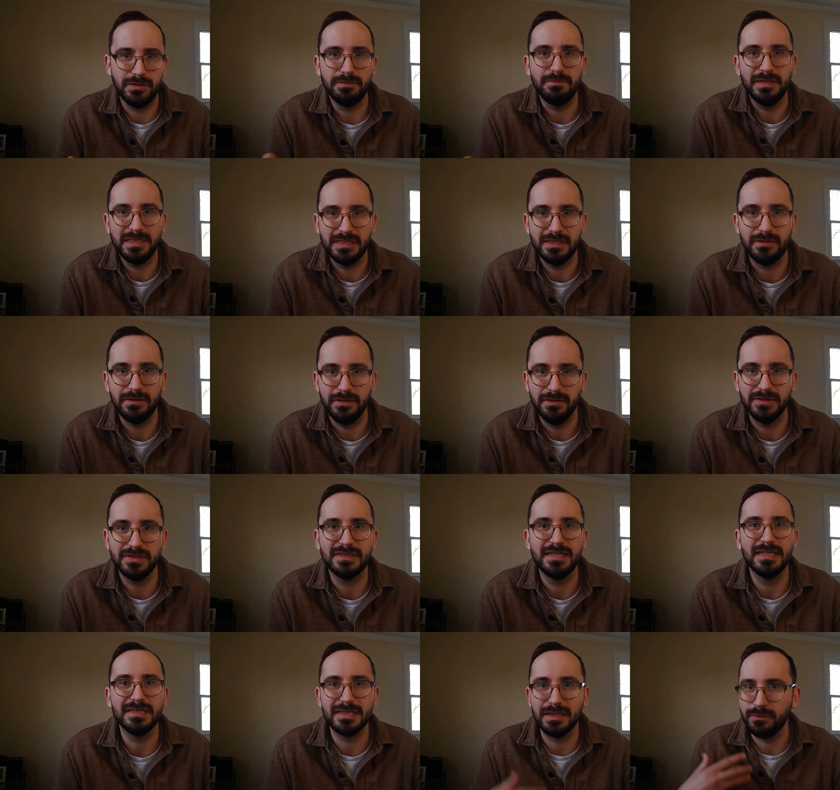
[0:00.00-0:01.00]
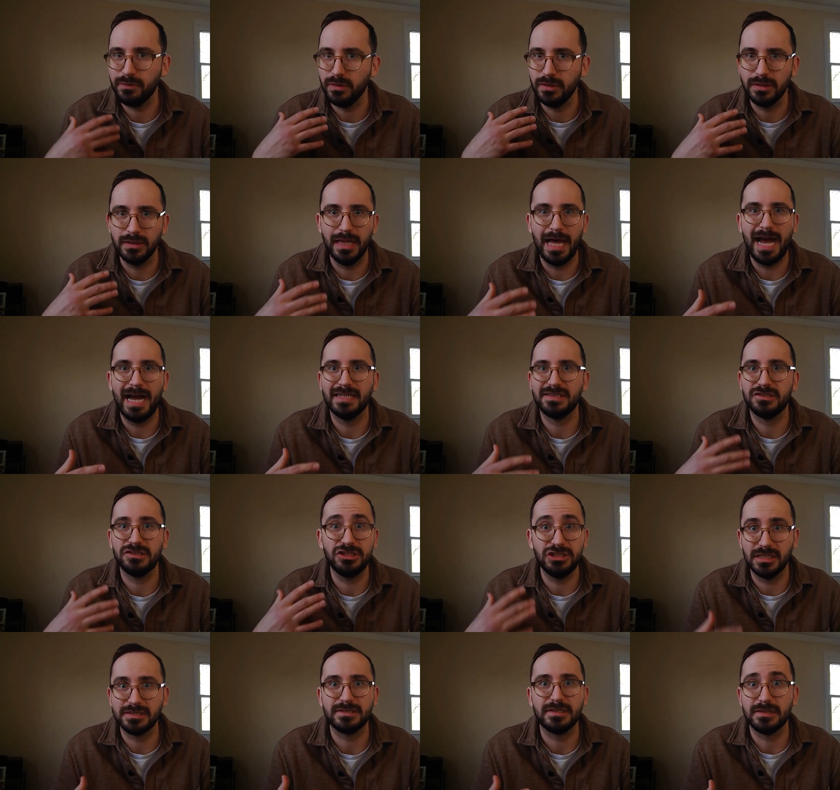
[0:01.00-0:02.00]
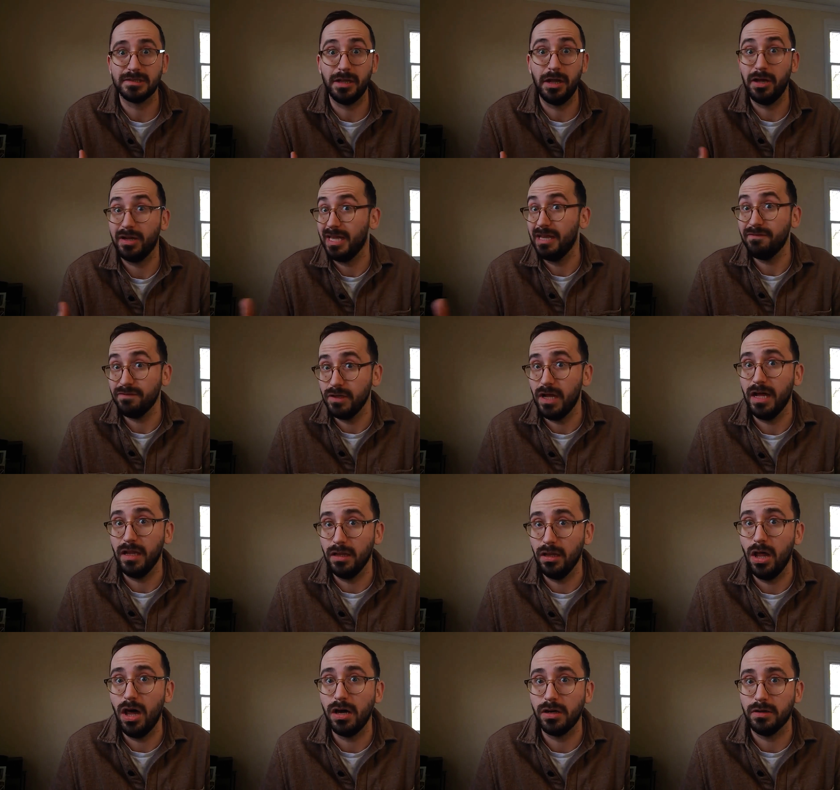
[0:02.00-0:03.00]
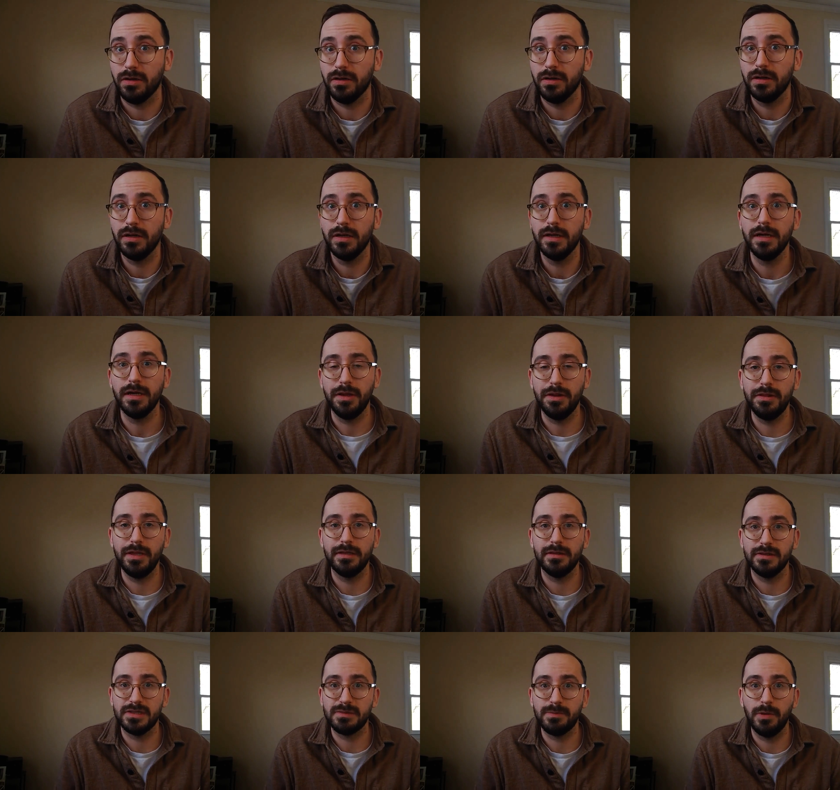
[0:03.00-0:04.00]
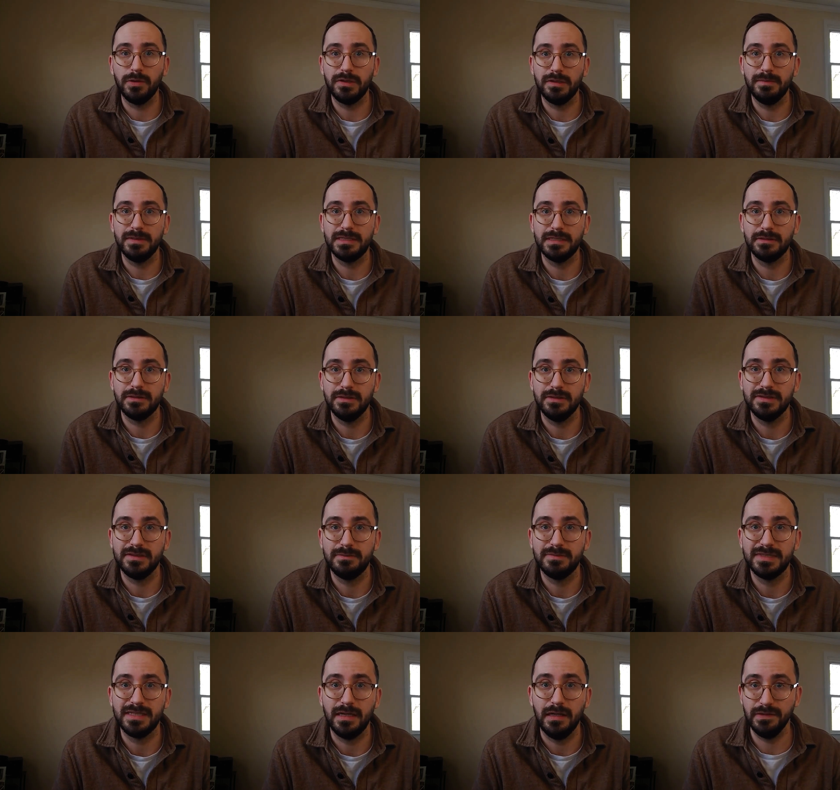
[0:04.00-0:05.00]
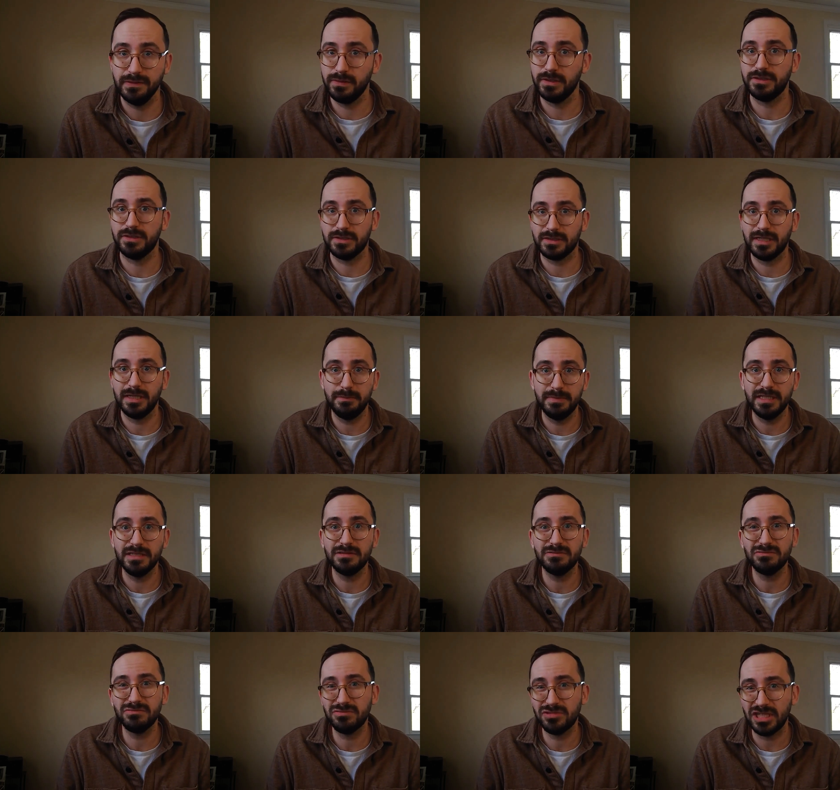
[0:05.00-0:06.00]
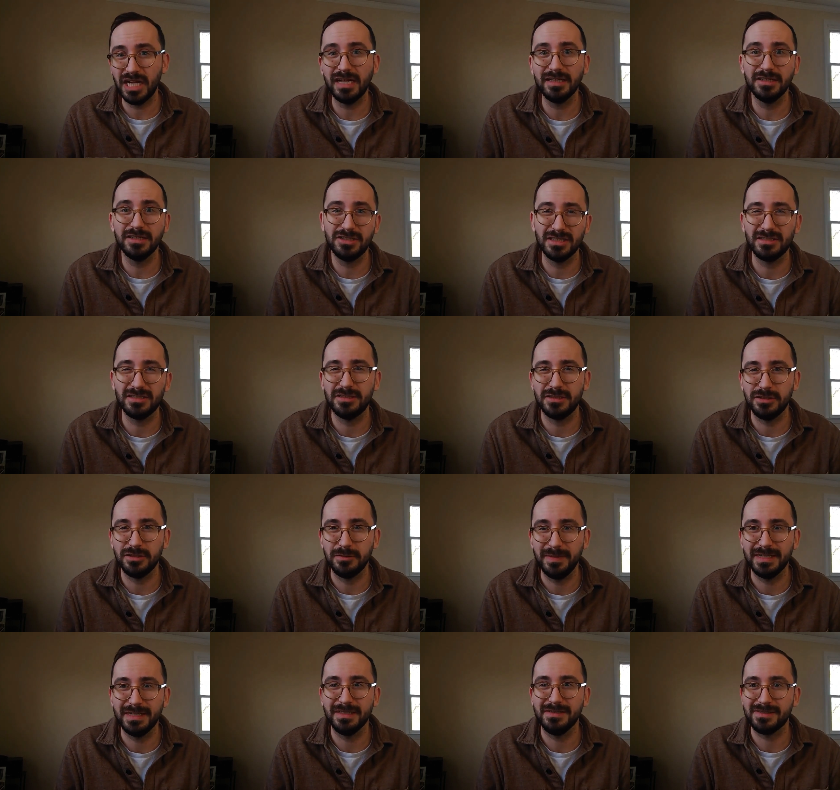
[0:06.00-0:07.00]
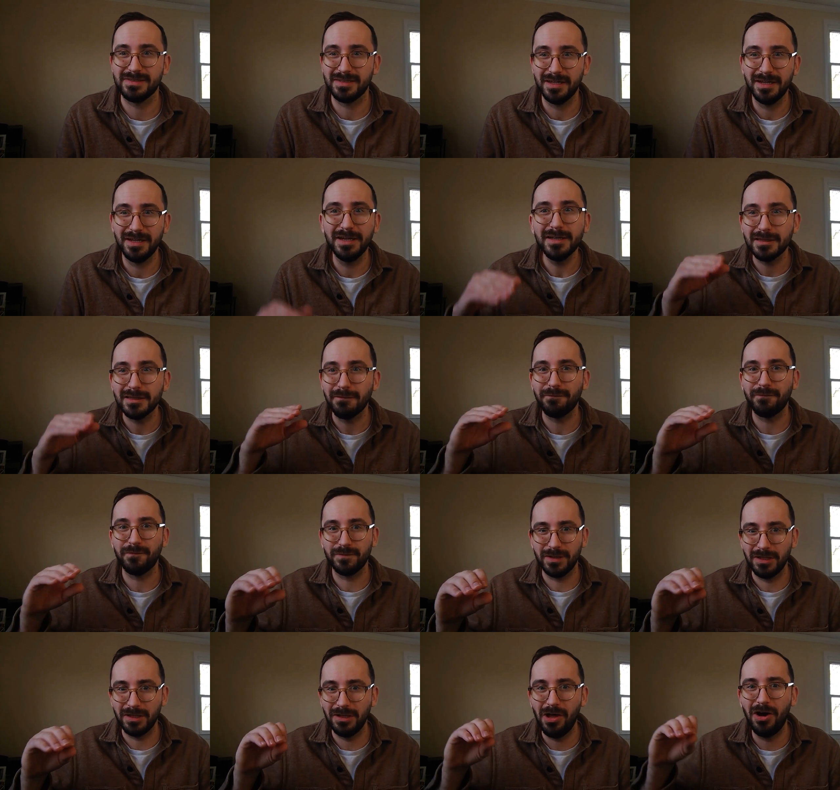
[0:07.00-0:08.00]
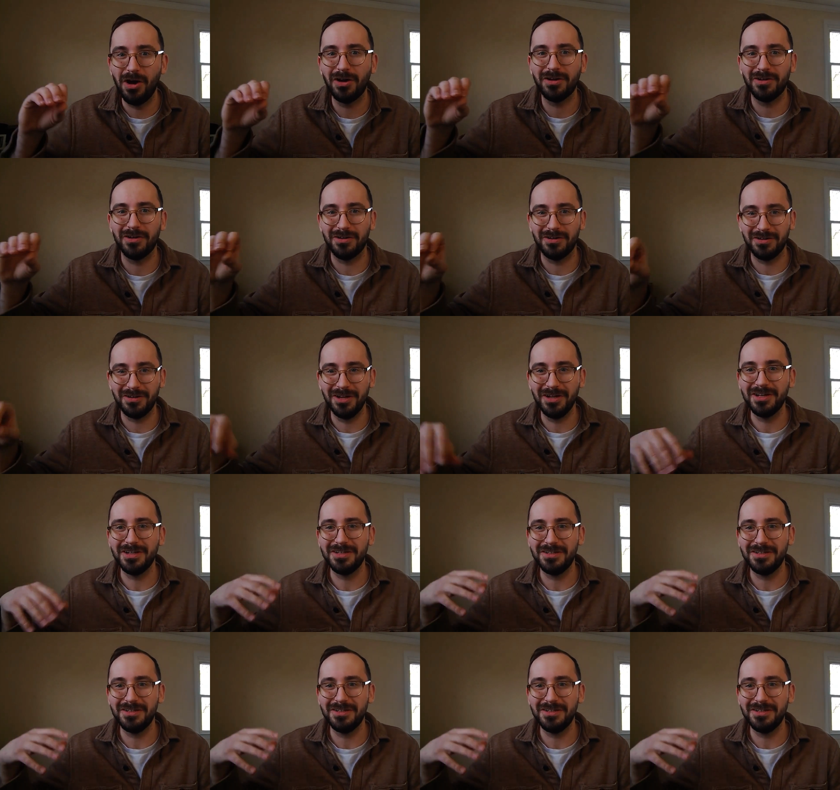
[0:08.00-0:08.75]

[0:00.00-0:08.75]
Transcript: materials, things that will last just as long, if not longer, than the smoky materials themselves, which can be challenging to do because the longer,